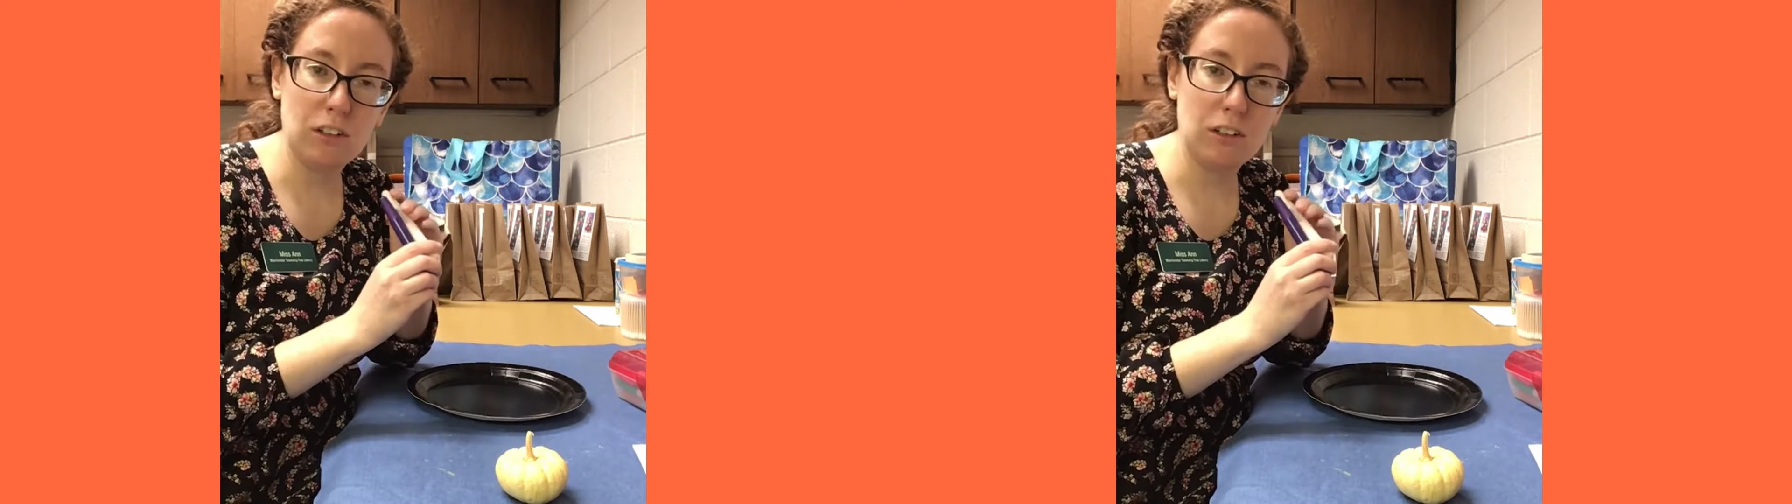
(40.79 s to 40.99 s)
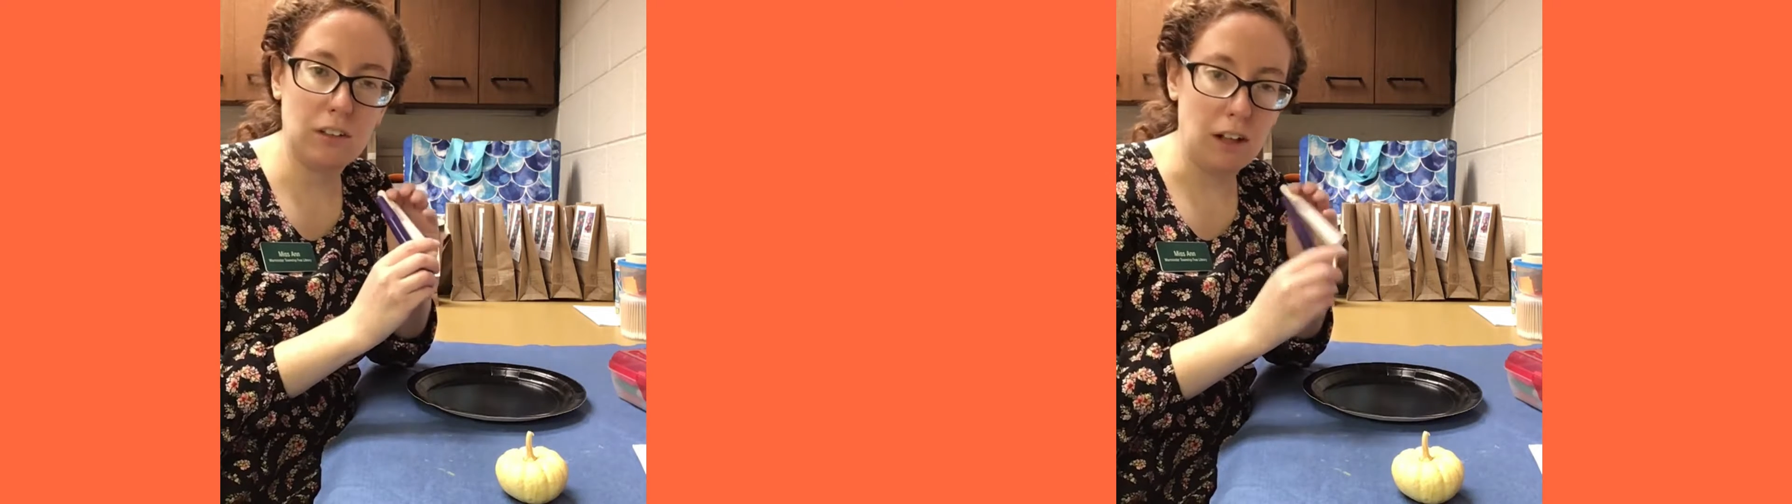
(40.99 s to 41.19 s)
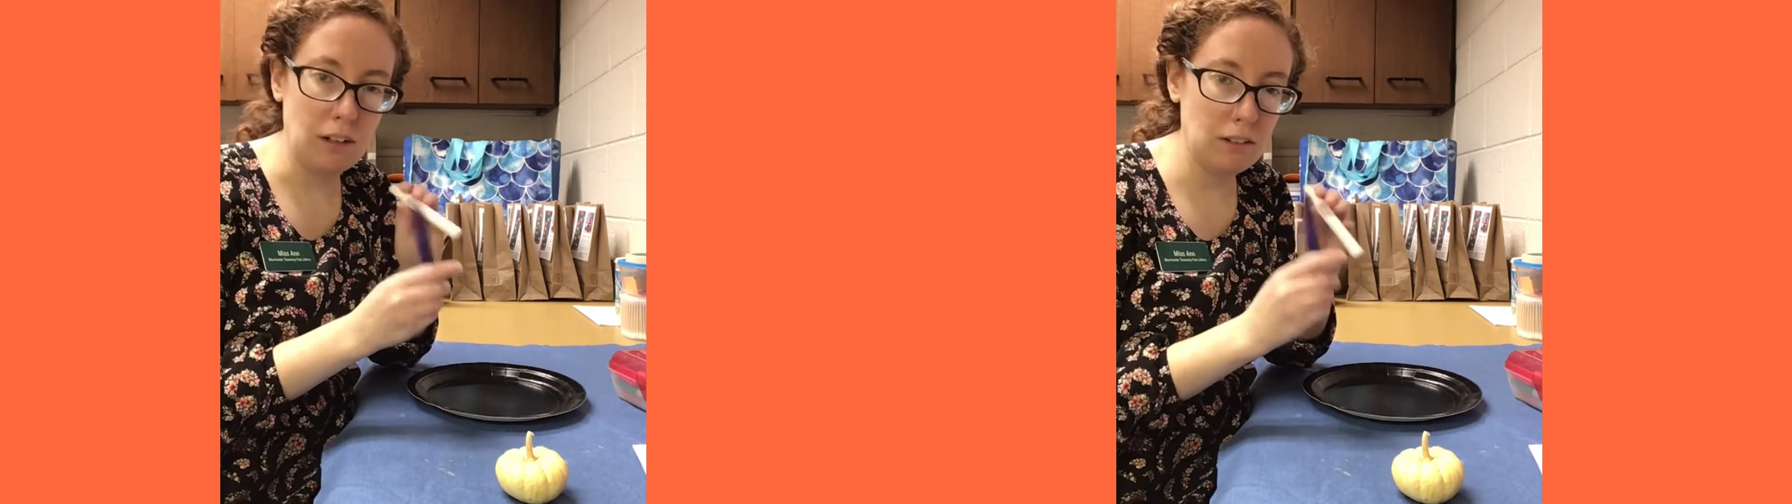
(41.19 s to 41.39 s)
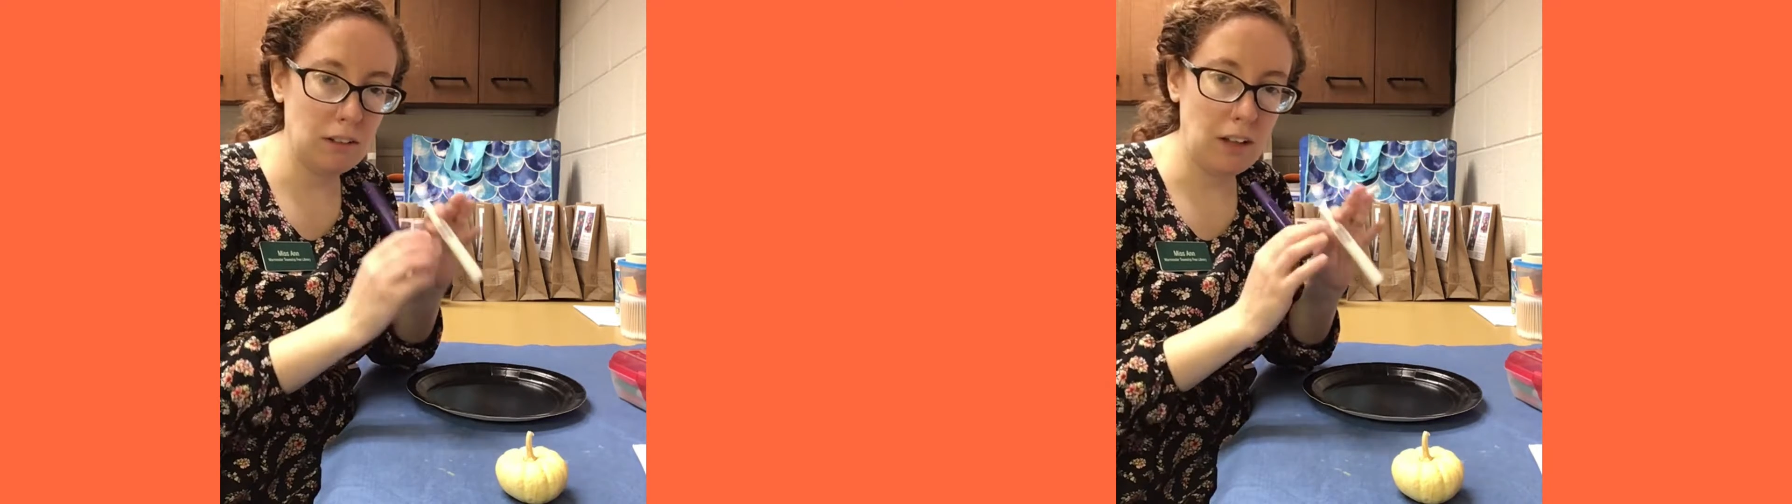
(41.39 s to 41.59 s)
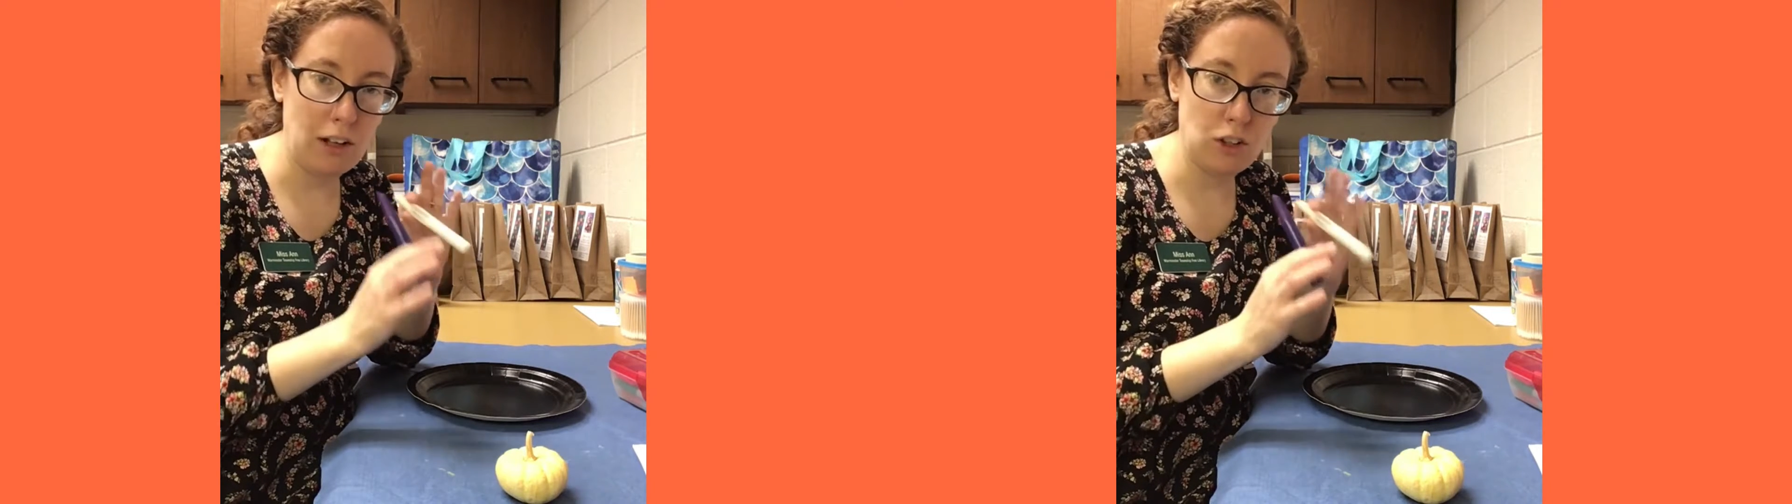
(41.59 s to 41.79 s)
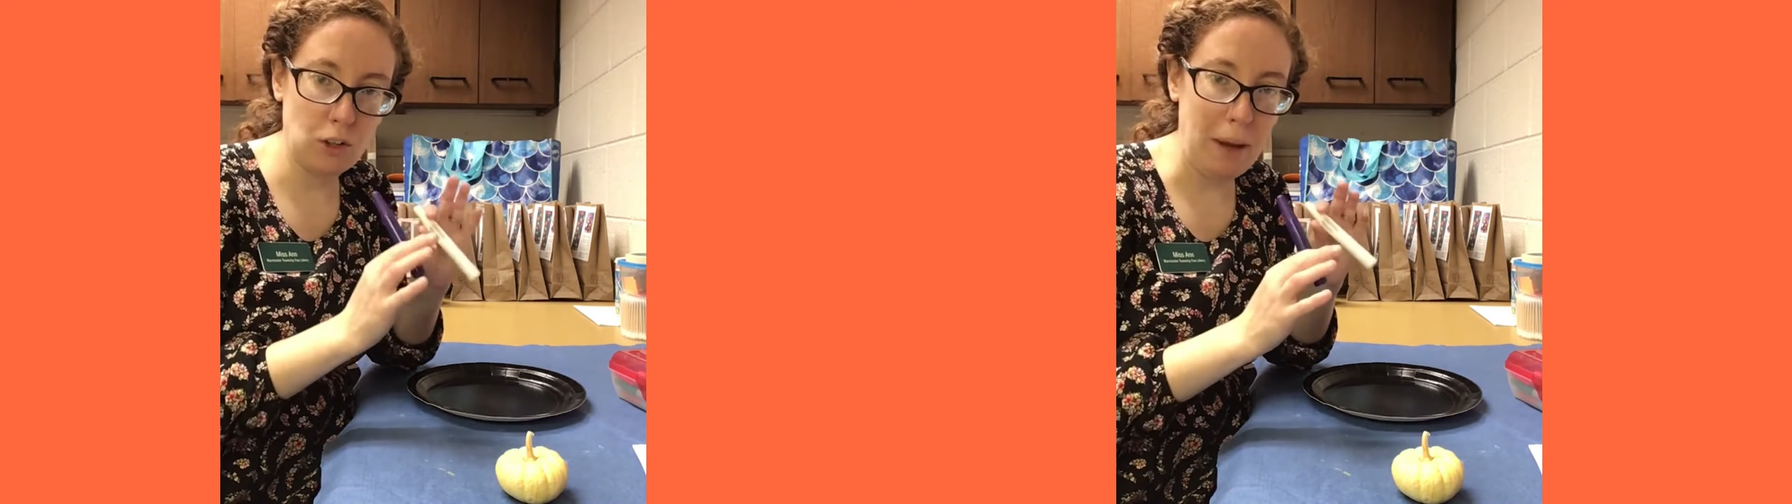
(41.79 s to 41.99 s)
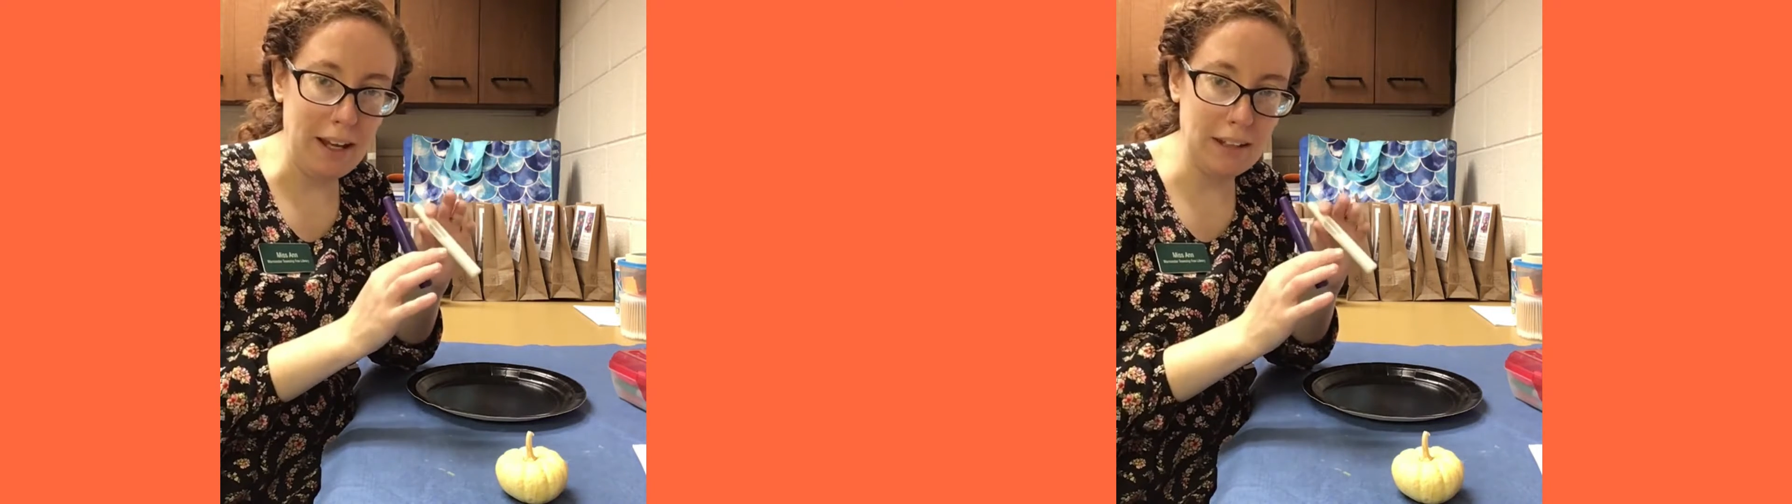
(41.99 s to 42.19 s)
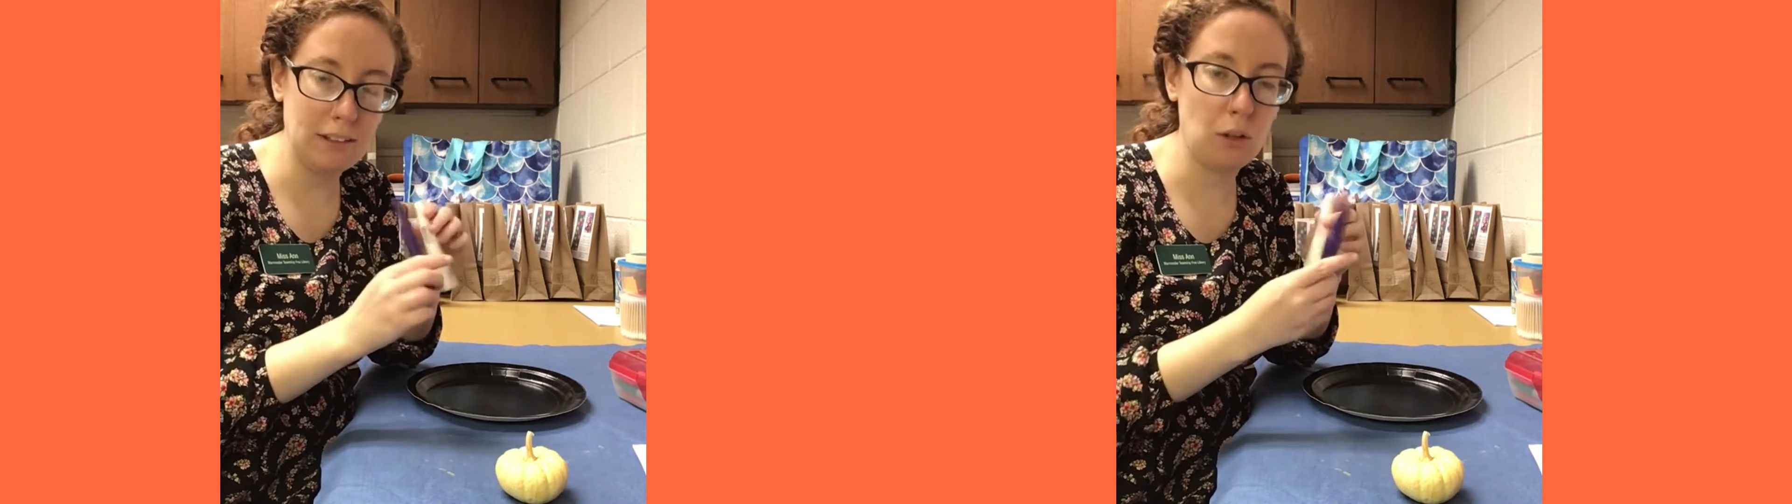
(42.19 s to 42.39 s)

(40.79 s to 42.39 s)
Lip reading: sun catcher paints,